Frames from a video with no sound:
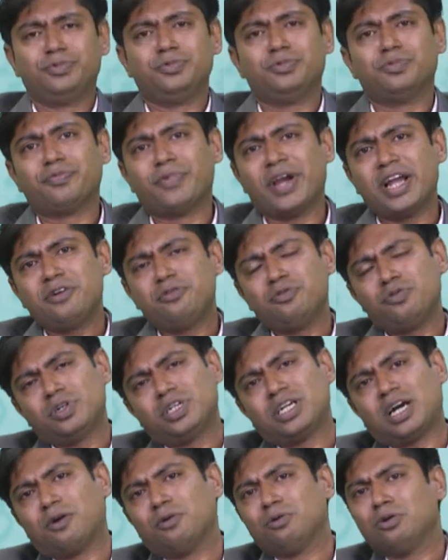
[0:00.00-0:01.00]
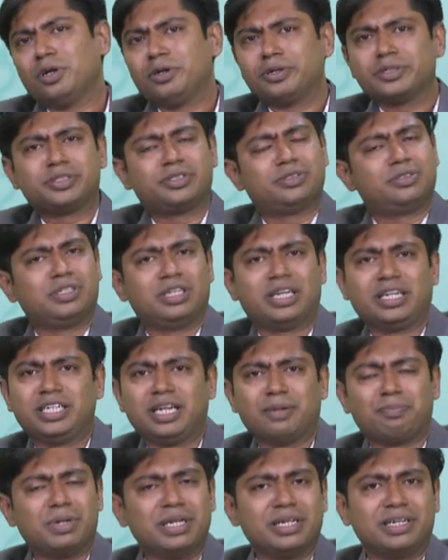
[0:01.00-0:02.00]
When you download any
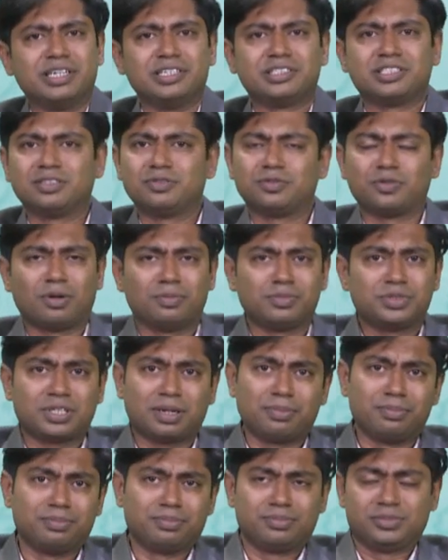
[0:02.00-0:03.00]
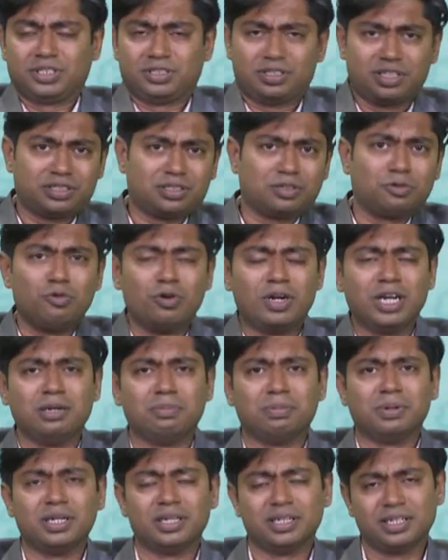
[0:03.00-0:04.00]
applications from this Google
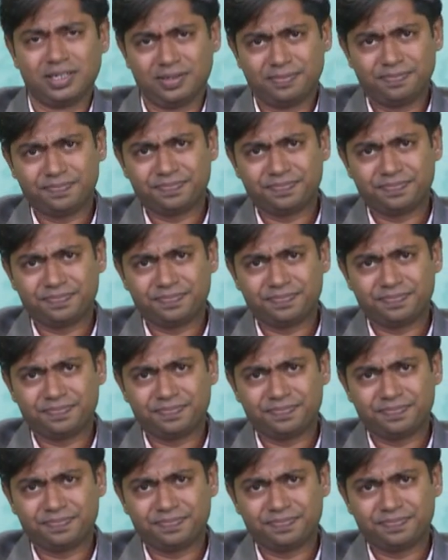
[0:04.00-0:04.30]
Play,